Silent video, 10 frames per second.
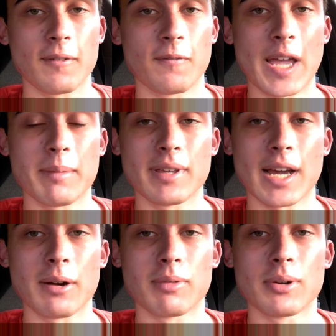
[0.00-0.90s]
Family
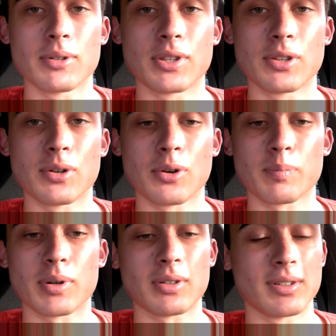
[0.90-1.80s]
Guy Road to the North
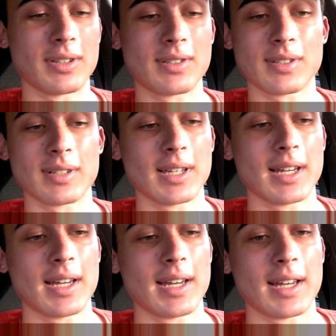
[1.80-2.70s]
Pole. It's
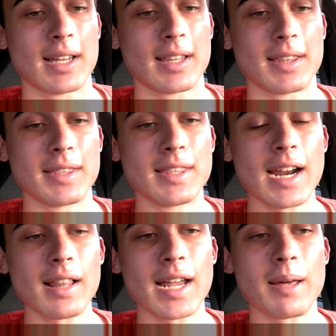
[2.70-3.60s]
not
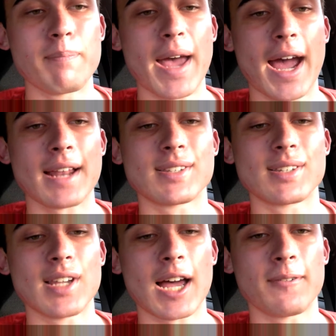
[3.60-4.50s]
a lot of bad
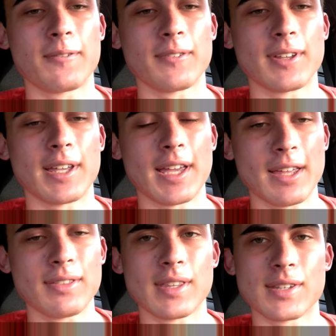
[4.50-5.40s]
stuff
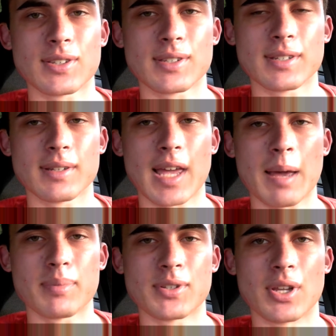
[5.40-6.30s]
in this
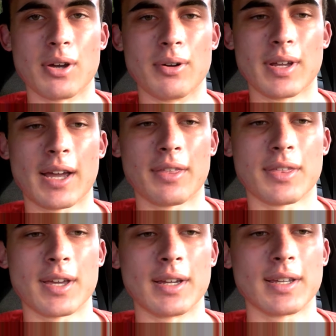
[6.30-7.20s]
episode, I
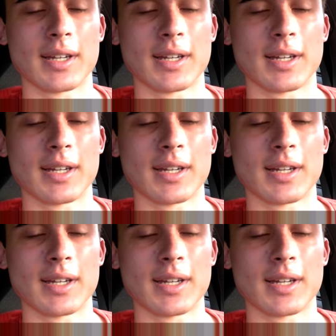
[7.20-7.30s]
think.